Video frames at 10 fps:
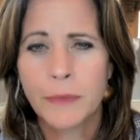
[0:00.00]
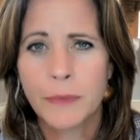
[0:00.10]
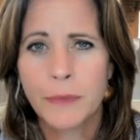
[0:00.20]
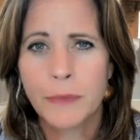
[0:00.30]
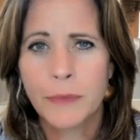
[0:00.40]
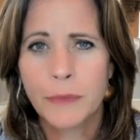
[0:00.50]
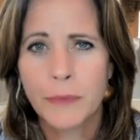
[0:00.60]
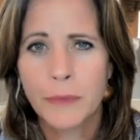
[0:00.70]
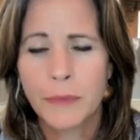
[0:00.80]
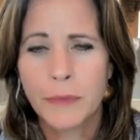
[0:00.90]

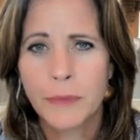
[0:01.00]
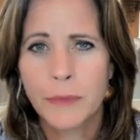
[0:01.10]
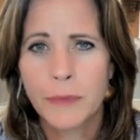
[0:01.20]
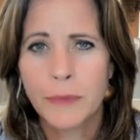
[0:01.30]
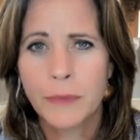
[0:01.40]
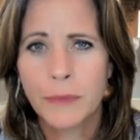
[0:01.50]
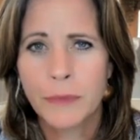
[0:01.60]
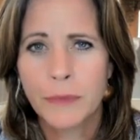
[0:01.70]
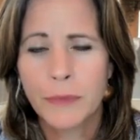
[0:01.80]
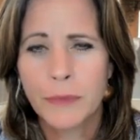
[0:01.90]

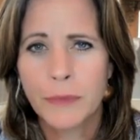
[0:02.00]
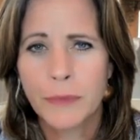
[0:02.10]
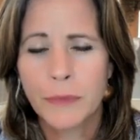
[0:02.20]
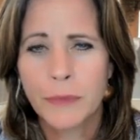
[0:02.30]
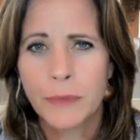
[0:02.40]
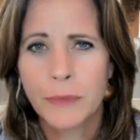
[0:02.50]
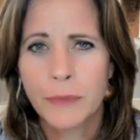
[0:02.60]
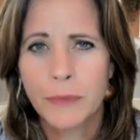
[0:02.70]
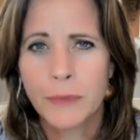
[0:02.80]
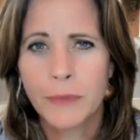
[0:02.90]

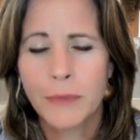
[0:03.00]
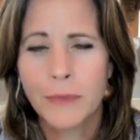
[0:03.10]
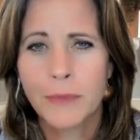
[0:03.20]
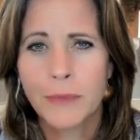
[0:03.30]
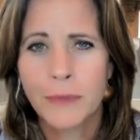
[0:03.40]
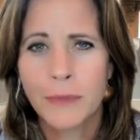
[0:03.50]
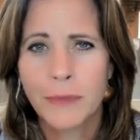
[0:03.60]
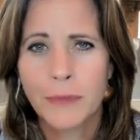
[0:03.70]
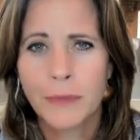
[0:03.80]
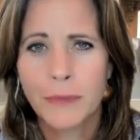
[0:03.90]

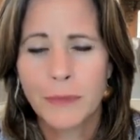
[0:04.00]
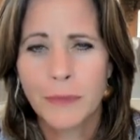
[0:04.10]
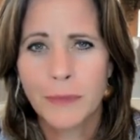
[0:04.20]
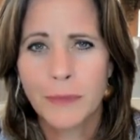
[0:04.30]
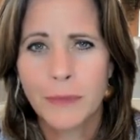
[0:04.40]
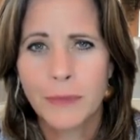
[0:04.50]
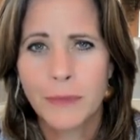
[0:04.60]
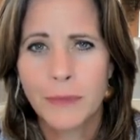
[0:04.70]
This person isn't speaking.